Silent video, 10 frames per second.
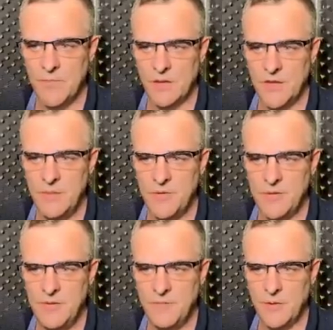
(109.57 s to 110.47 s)
I'll keep the
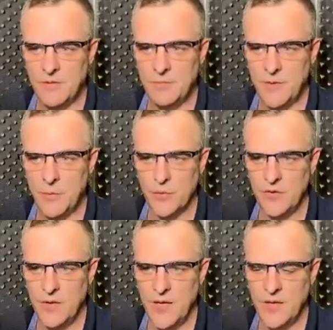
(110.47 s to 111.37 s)
defaults, but
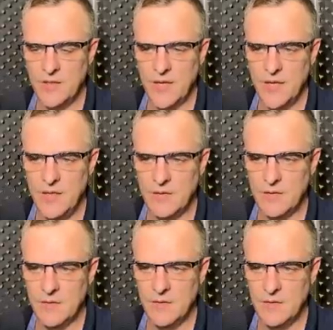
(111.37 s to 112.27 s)
also add a
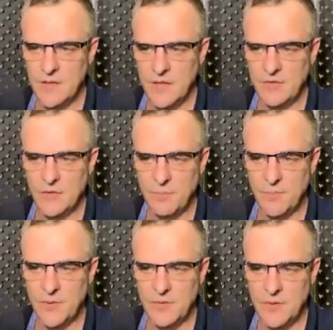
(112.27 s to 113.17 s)

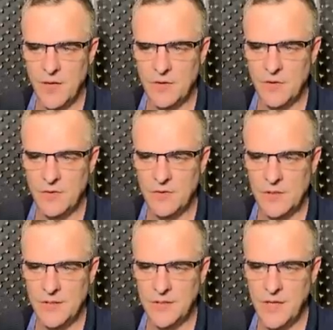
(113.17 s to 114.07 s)
desktop icon.
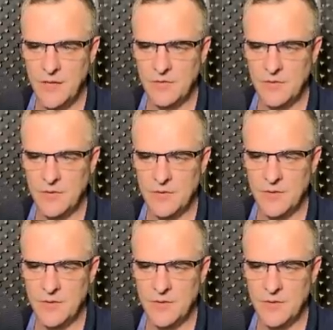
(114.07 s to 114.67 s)
Click next.